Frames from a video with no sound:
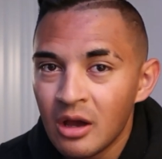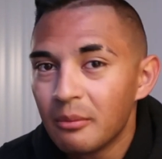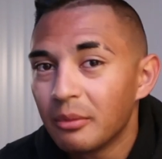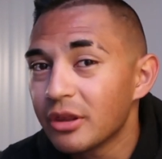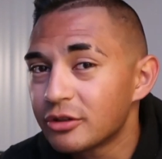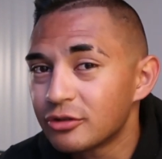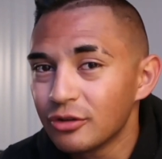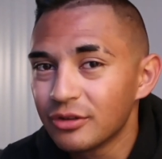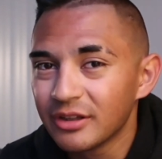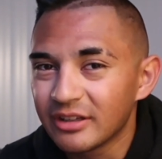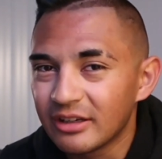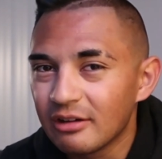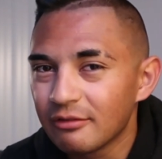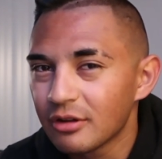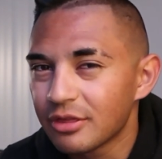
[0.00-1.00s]
But the truth is, I
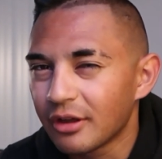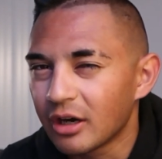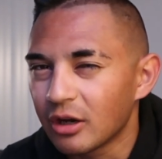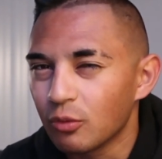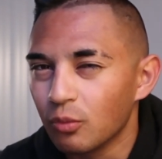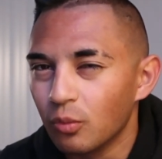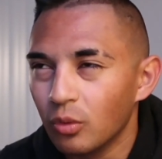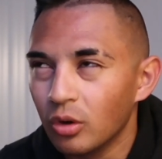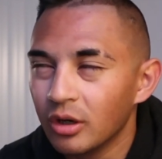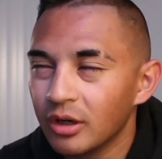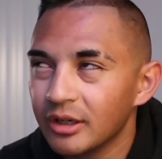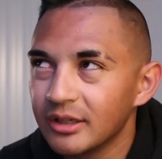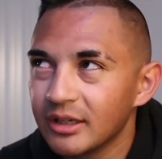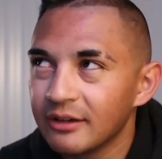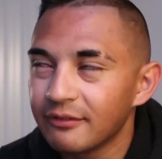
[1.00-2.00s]
never thought I
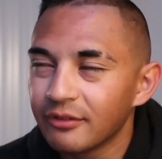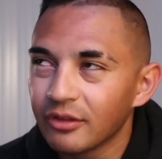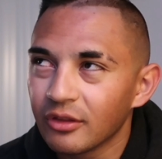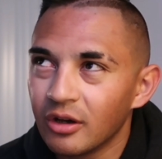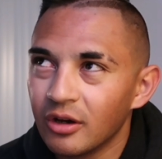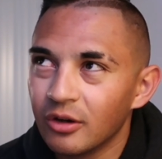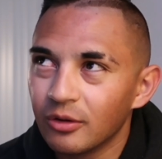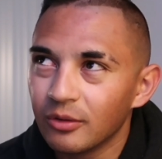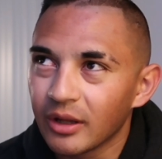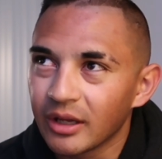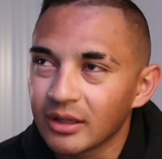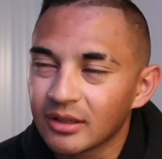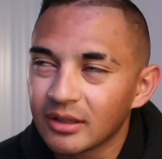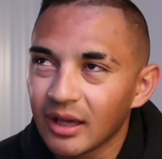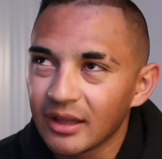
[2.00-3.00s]
would, even though,
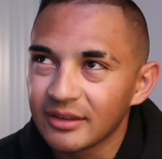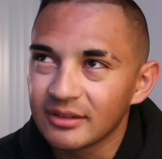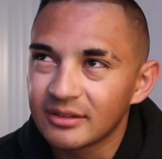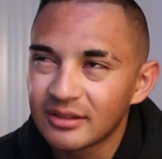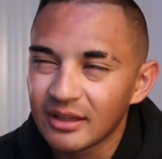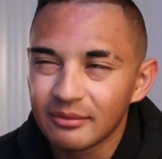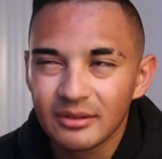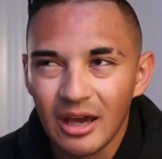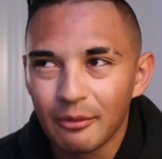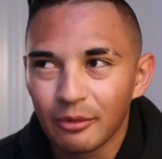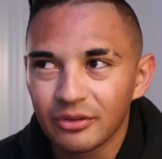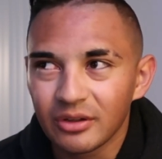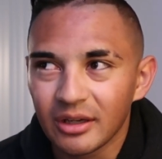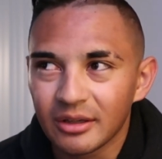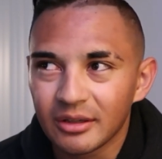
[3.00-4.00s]
like, at the same time, I
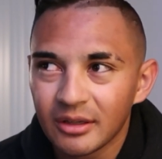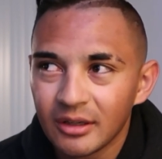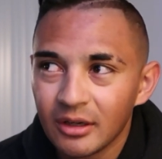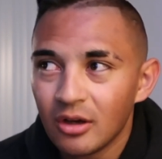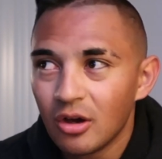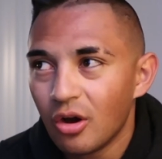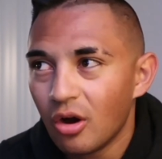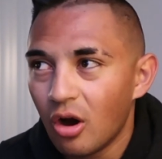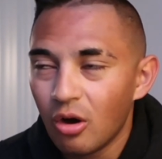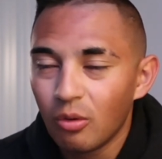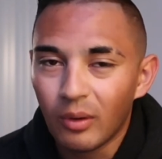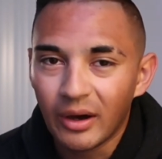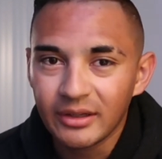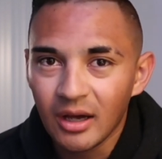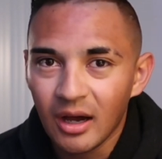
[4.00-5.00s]
was like, oh,
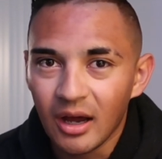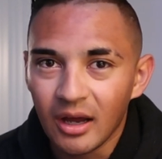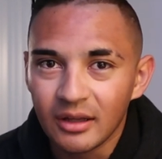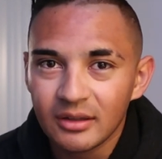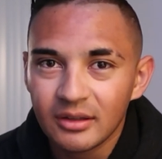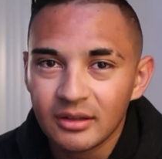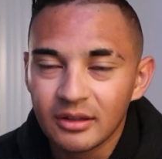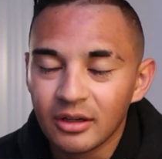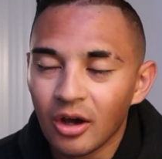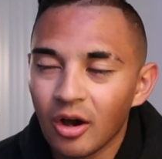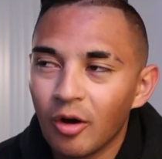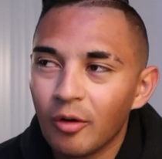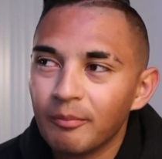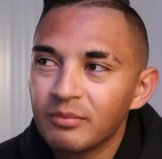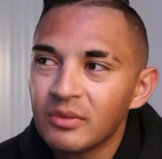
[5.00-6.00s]
why not, you
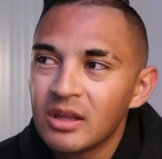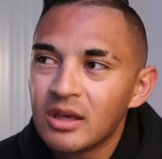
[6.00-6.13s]
know?